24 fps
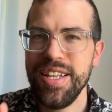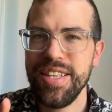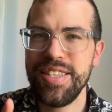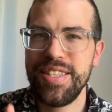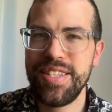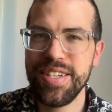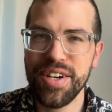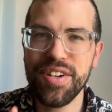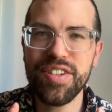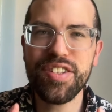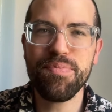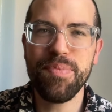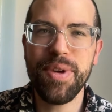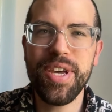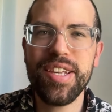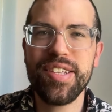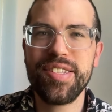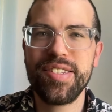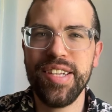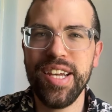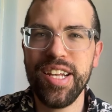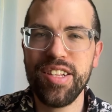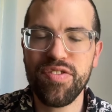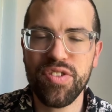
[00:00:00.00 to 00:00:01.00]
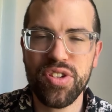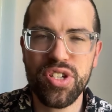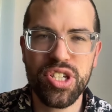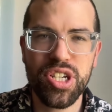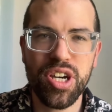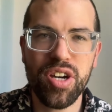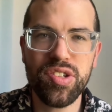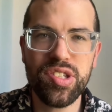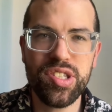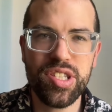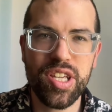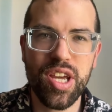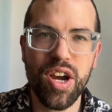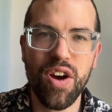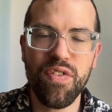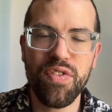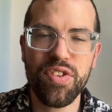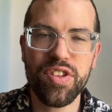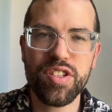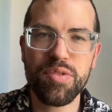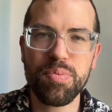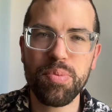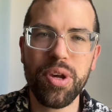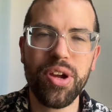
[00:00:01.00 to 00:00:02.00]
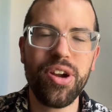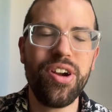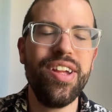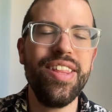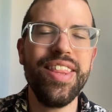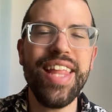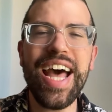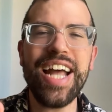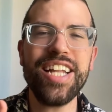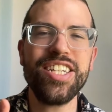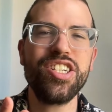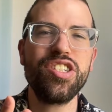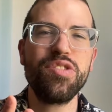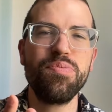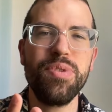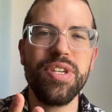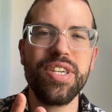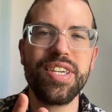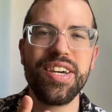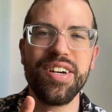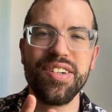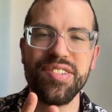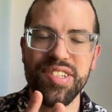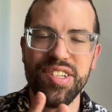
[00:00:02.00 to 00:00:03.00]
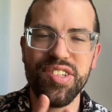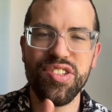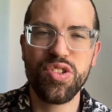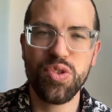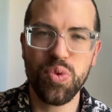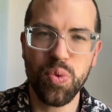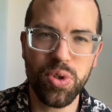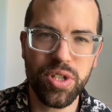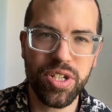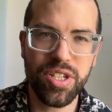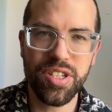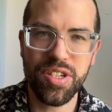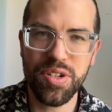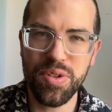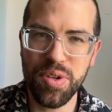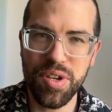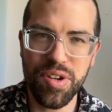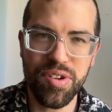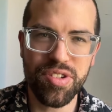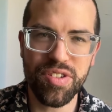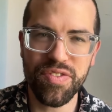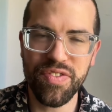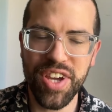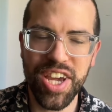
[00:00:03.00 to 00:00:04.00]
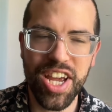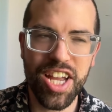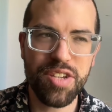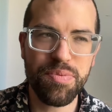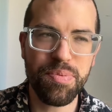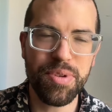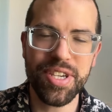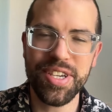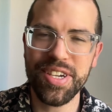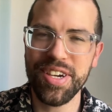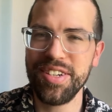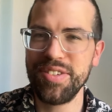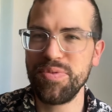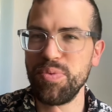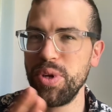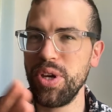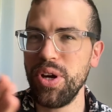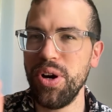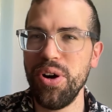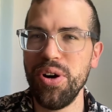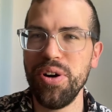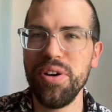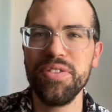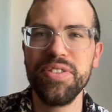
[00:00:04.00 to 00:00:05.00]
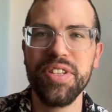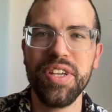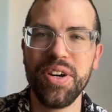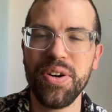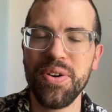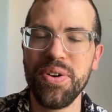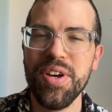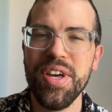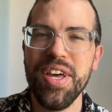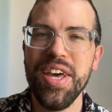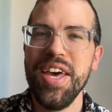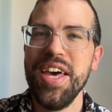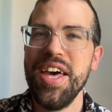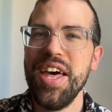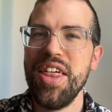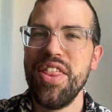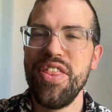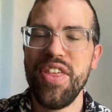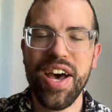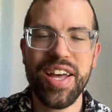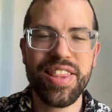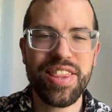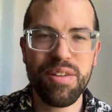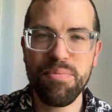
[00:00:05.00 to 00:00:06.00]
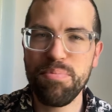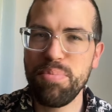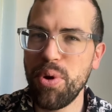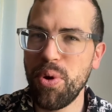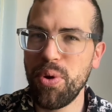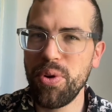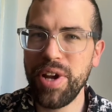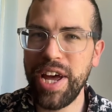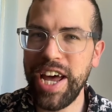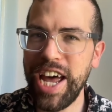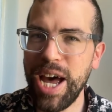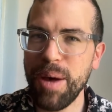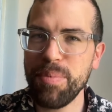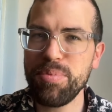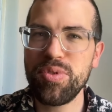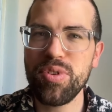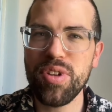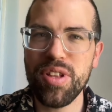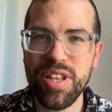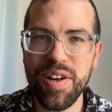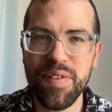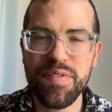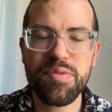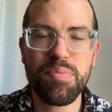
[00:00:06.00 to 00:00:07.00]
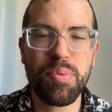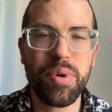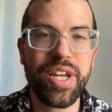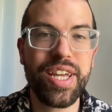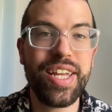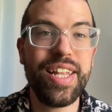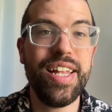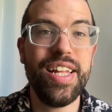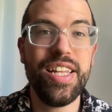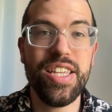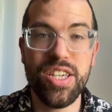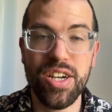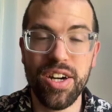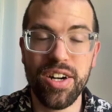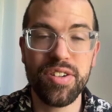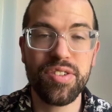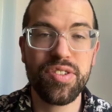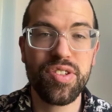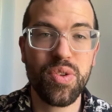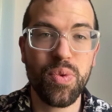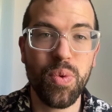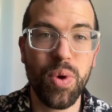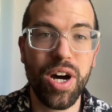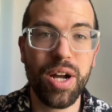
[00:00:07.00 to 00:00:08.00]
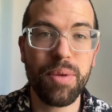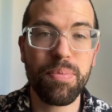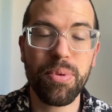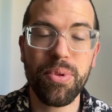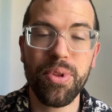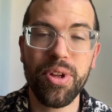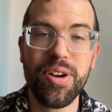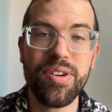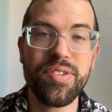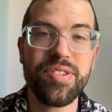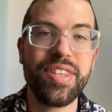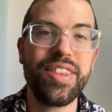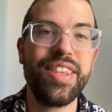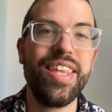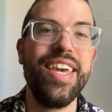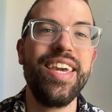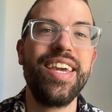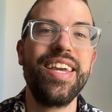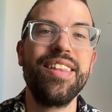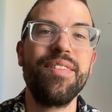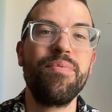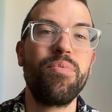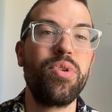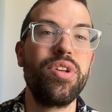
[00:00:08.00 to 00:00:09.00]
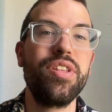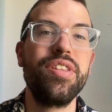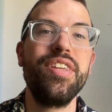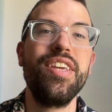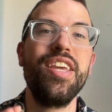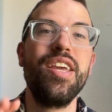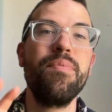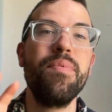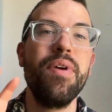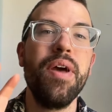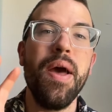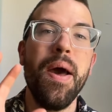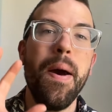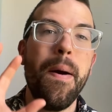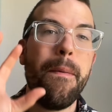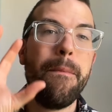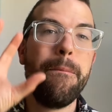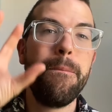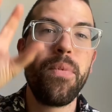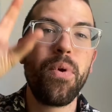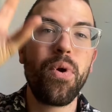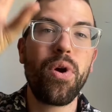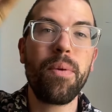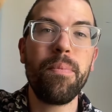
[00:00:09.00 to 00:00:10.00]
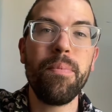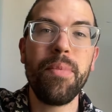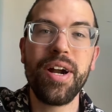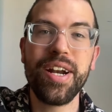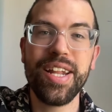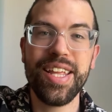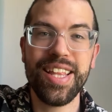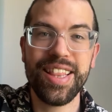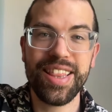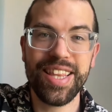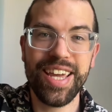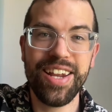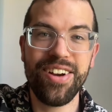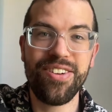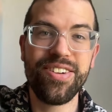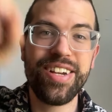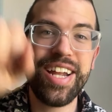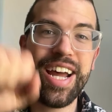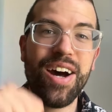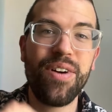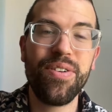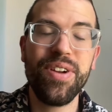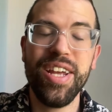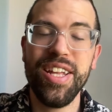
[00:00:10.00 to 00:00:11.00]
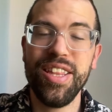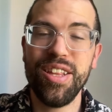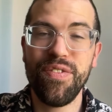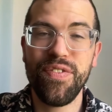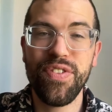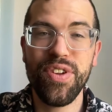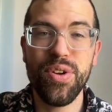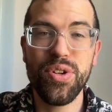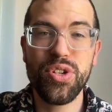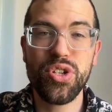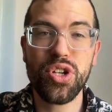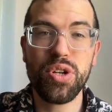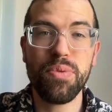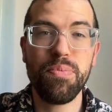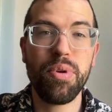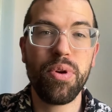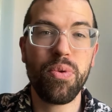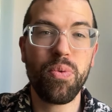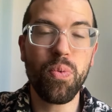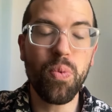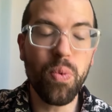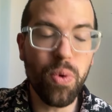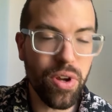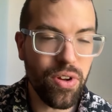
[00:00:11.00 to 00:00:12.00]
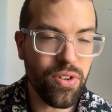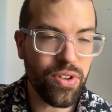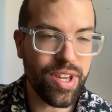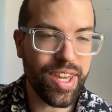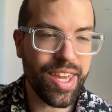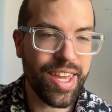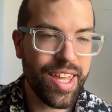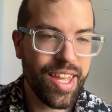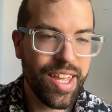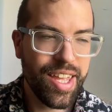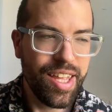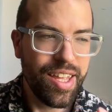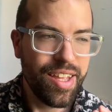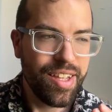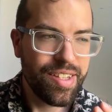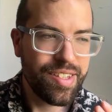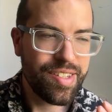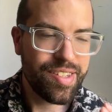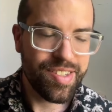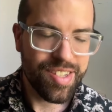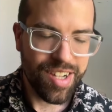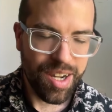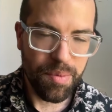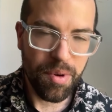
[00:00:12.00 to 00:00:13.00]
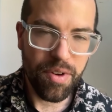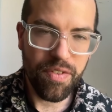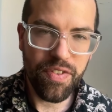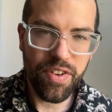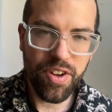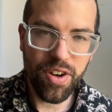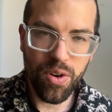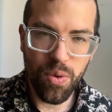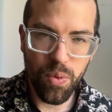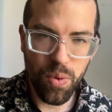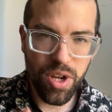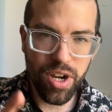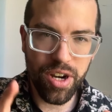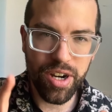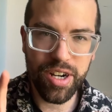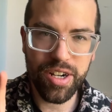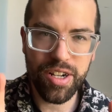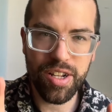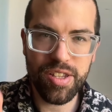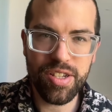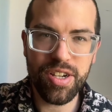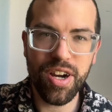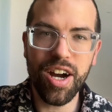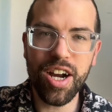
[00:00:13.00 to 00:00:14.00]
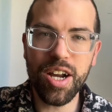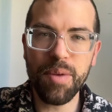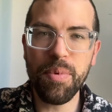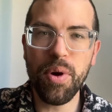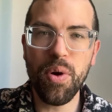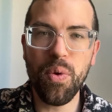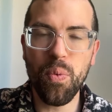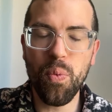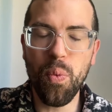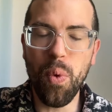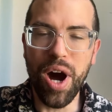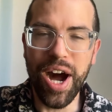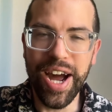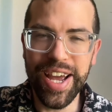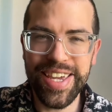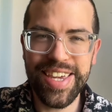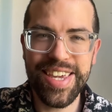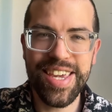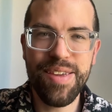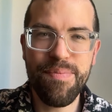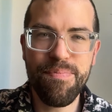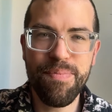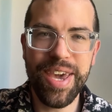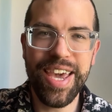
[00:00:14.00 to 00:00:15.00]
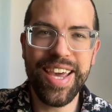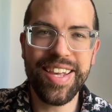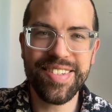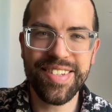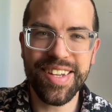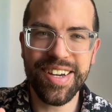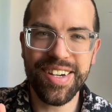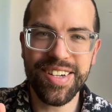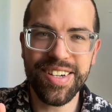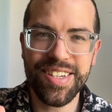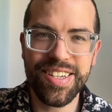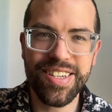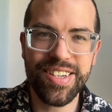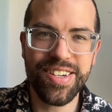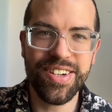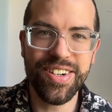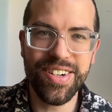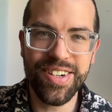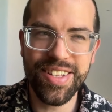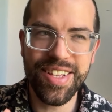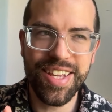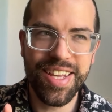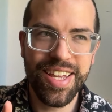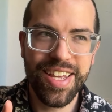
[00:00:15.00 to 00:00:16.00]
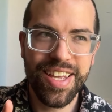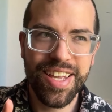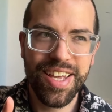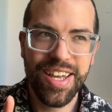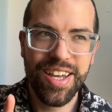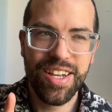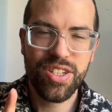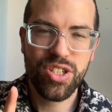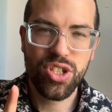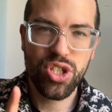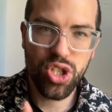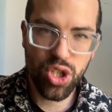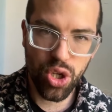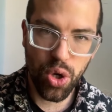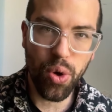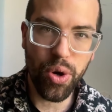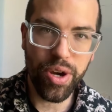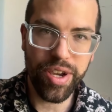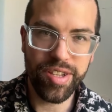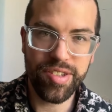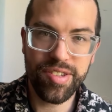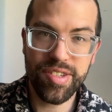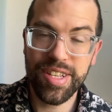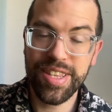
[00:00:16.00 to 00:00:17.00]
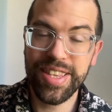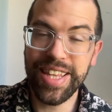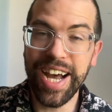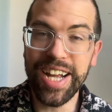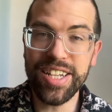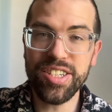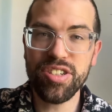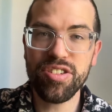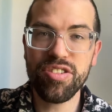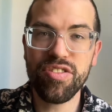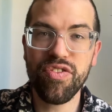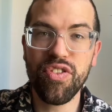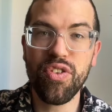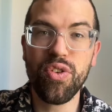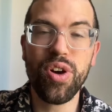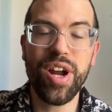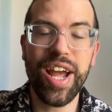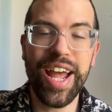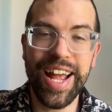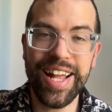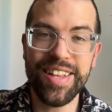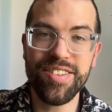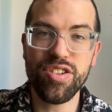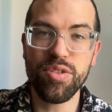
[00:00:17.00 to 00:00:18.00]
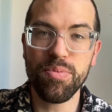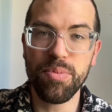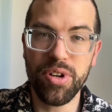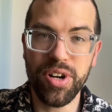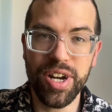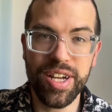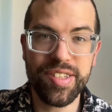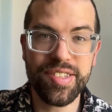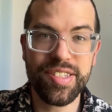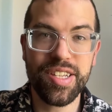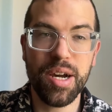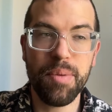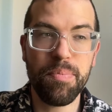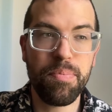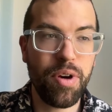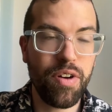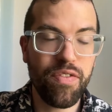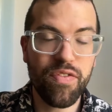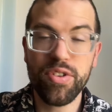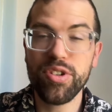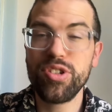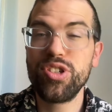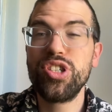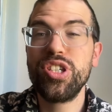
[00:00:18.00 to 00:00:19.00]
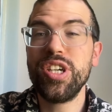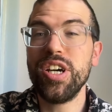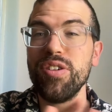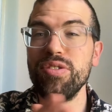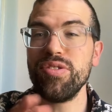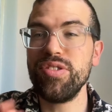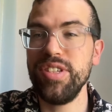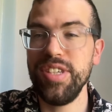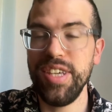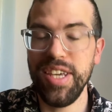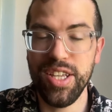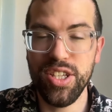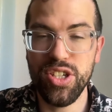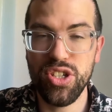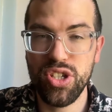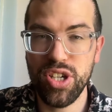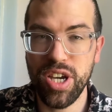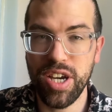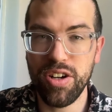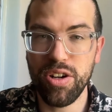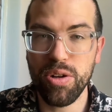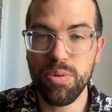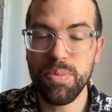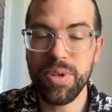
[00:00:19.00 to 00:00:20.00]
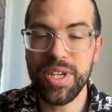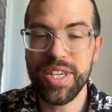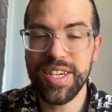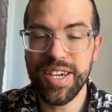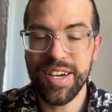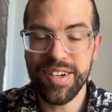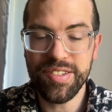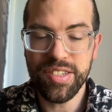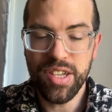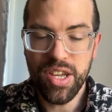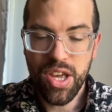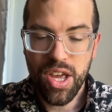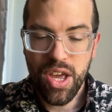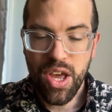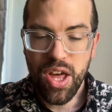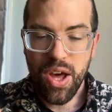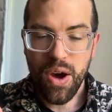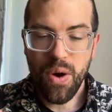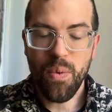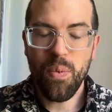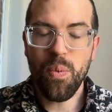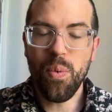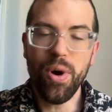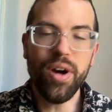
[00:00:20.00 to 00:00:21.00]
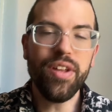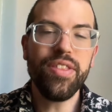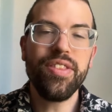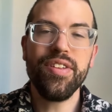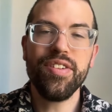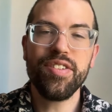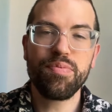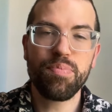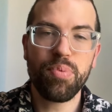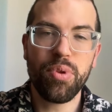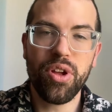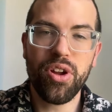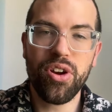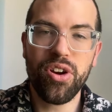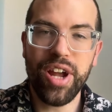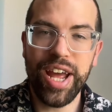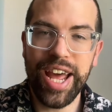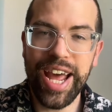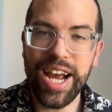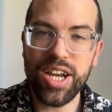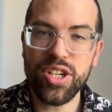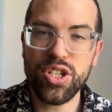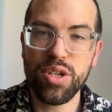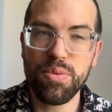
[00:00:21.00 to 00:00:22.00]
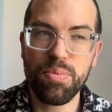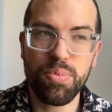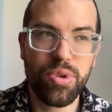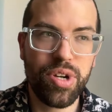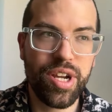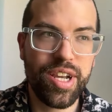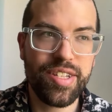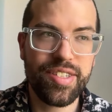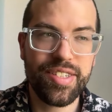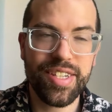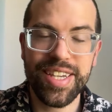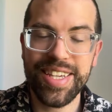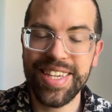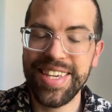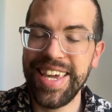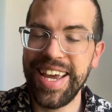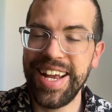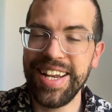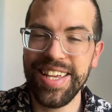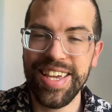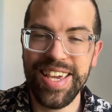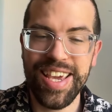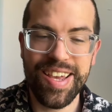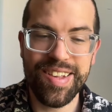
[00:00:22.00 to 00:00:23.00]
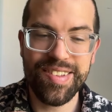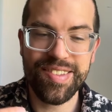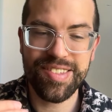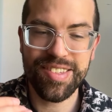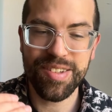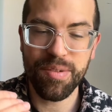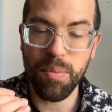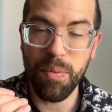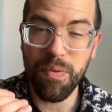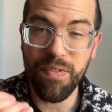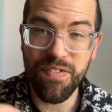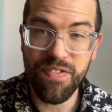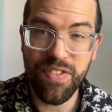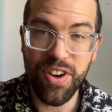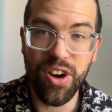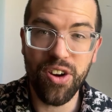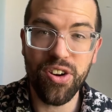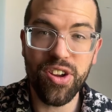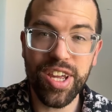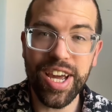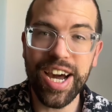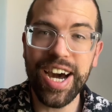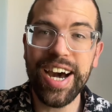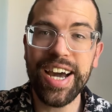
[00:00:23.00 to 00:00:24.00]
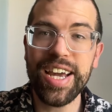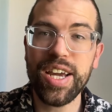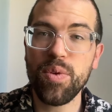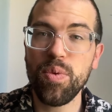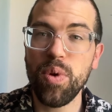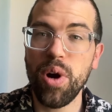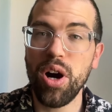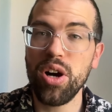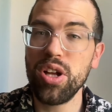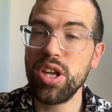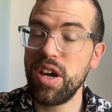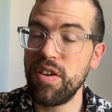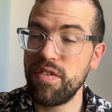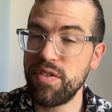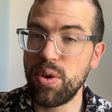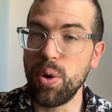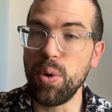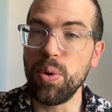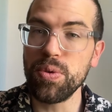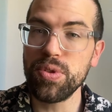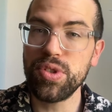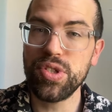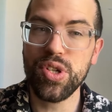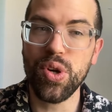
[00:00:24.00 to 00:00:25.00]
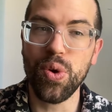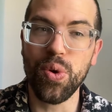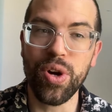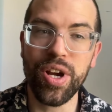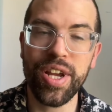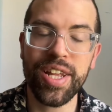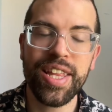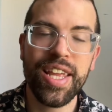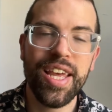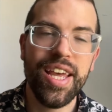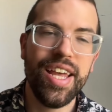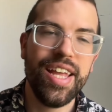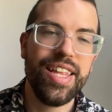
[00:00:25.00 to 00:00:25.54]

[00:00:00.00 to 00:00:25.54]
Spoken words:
does make sense for Chelsea to go for this player. And not just because he's 22 years of age, because we all know that the board absolutely loves bringing in young squad players that they can redeem more money later down in the future. But really, Summerville, we are going to talk about why he makes a good choice, not just for Enzo Maresca, but for Chelsea in general, because what this player actually brings, again, is some very high quality of goal scoring.